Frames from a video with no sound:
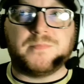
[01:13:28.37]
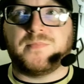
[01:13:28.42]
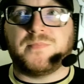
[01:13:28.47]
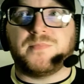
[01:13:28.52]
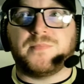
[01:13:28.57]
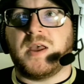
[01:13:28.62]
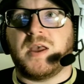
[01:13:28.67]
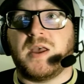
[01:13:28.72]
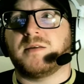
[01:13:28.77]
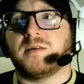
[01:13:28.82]

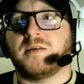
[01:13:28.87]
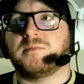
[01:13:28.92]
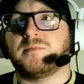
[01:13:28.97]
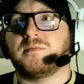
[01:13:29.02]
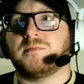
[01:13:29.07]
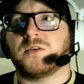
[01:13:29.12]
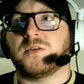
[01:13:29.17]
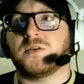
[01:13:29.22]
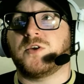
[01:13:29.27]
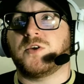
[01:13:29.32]
not too
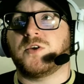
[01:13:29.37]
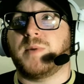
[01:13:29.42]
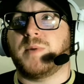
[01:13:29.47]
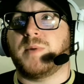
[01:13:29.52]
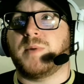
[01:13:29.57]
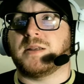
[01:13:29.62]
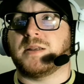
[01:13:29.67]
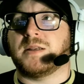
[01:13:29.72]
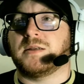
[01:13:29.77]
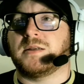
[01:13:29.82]
bad.
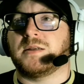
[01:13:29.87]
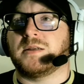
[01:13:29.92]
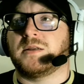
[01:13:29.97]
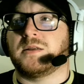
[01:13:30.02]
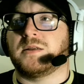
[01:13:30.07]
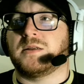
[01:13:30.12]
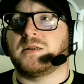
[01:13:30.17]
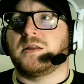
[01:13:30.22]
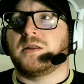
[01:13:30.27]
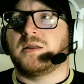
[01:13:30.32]

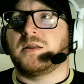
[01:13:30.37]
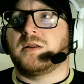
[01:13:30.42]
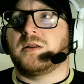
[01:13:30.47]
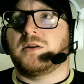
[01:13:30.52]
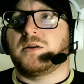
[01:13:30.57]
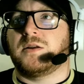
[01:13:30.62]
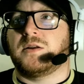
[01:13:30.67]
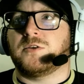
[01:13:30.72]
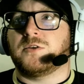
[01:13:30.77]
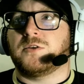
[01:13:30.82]
Not too
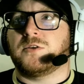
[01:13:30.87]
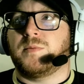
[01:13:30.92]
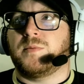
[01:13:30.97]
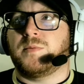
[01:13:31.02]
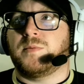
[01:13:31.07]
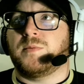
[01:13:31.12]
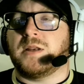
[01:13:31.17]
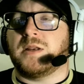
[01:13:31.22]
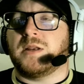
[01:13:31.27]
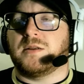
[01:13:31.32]
bad.
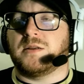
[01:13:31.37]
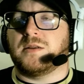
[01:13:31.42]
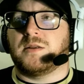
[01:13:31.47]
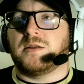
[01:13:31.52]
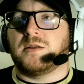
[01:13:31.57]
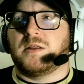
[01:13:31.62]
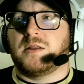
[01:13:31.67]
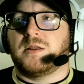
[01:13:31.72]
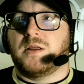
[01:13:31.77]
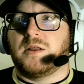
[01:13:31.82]

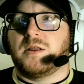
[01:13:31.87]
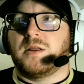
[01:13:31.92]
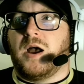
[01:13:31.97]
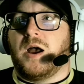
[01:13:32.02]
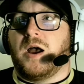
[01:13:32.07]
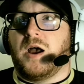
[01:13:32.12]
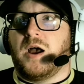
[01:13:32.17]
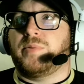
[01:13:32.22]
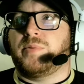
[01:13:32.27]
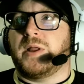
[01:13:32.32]
Players
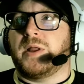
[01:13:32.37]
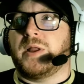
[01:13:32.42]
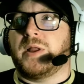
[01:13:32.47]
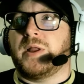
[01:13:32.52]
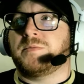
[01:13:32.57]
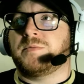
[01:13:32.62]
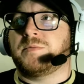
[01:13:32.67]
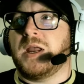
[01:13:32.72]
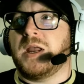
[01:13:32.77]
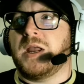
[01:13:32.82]
making their
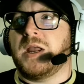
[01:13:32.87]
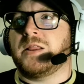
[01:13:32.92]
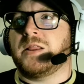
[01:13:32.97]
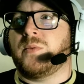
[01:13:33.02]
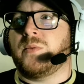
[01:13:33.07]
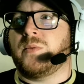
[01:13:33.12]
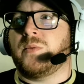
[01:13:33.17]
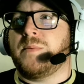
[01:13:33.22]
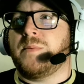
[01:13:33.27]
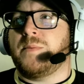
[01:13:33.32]
way
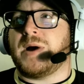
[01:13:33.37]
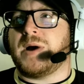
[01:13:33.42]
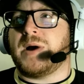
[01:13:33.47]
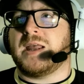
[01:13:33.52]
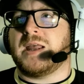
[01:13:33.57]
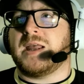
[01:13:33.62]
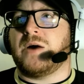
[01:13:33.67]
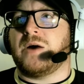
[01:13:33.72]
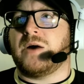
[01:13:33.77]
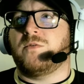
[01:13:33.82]
back out
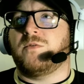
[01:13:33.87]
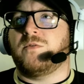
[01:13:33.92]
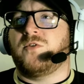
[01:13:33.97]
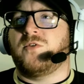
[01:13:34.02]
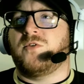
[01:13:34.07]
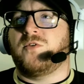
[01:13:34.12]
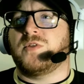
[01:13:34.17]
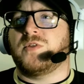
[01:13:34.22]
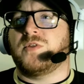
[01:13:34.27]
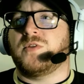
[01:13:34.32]
for this
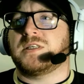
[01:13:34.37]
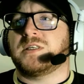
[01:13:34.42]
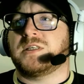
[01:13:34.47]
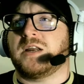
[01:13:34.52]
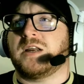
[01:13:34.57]
second